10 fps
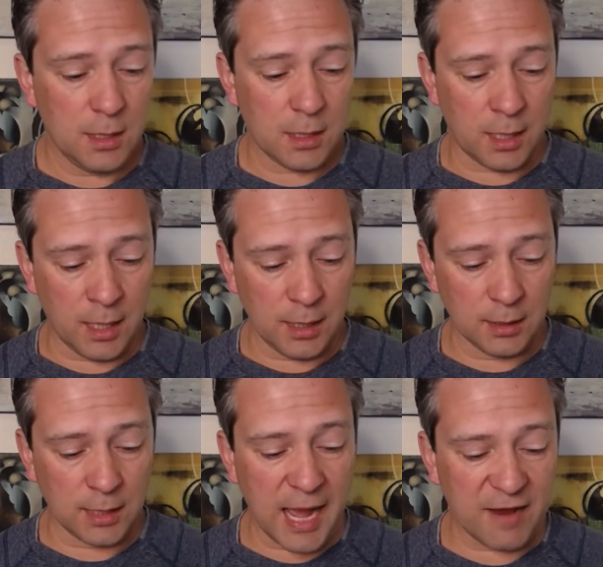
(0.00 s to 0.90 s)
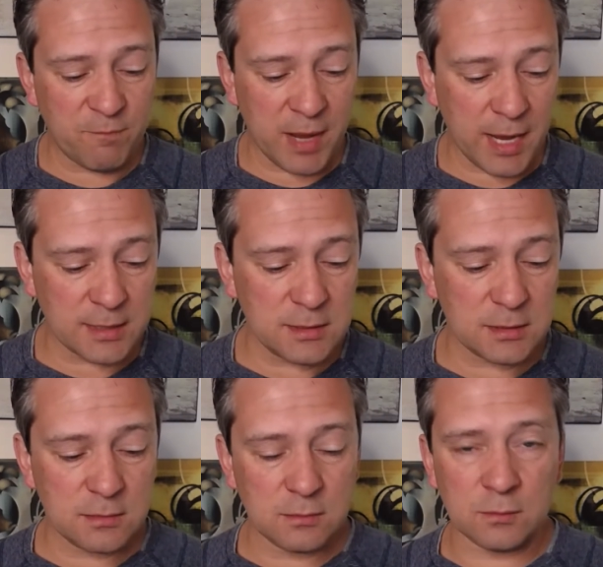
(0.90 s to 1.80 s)
Uh, live
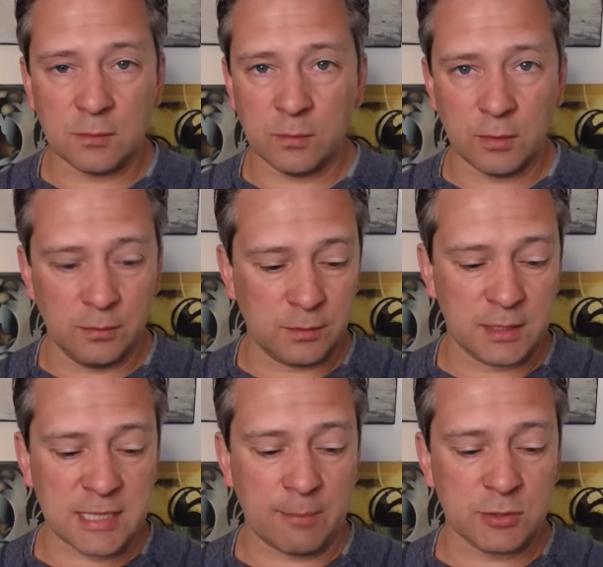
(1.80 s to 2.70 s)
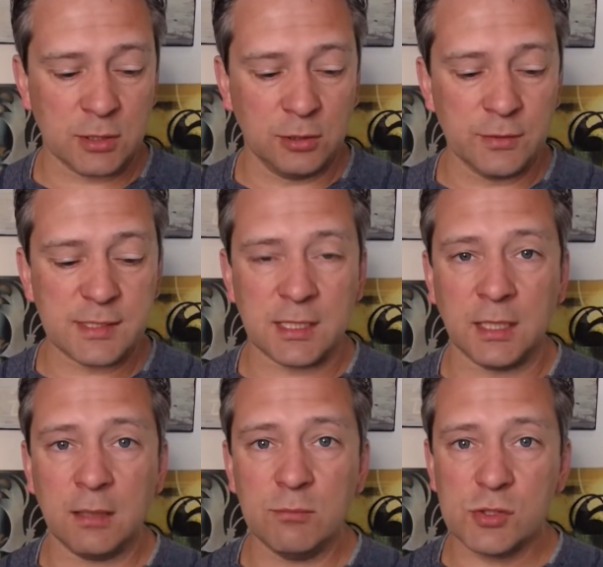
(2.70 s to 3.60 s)
bands, examples include
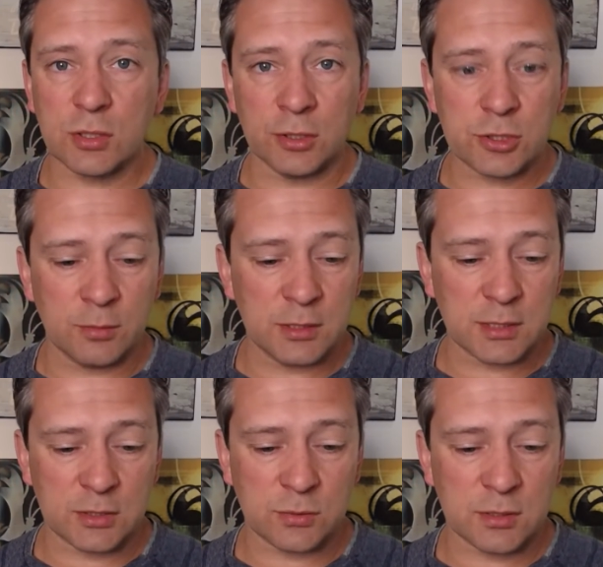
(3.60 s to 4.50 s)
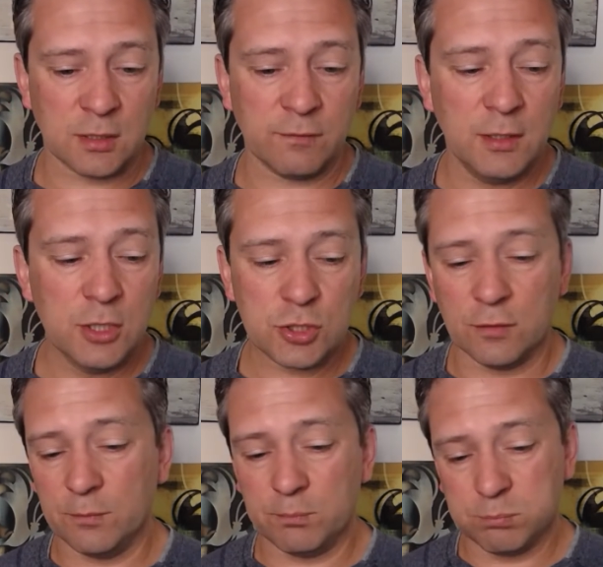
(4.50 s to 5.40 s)
singing, musical instruments, that sort of stuff, should
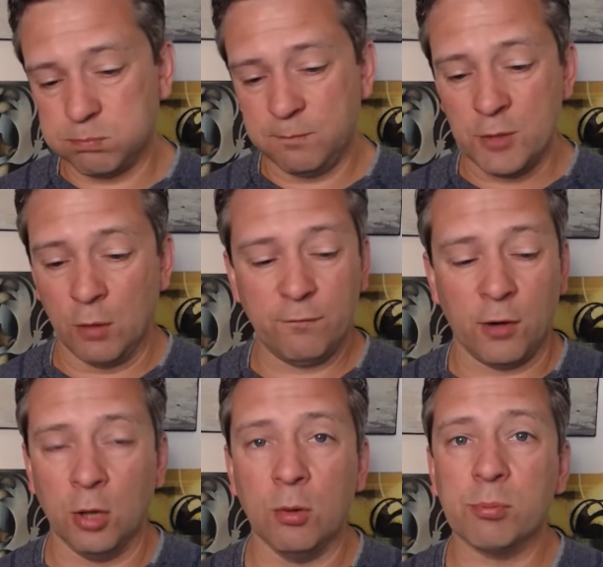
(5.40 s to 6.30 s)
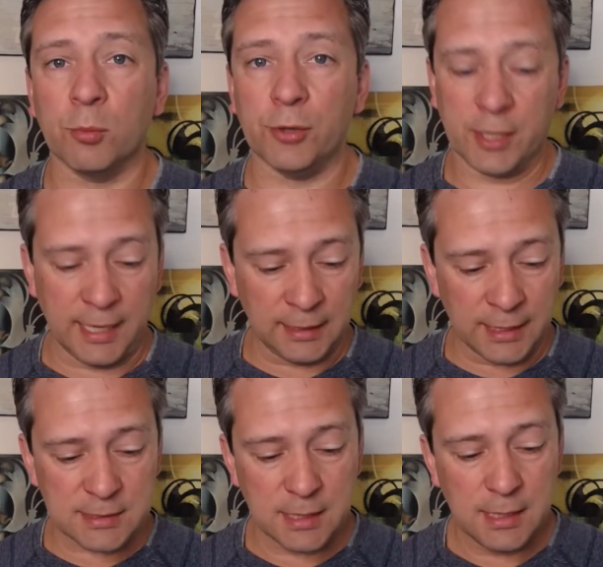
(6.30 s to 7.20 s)
have, you know, follow appropriate guidelines.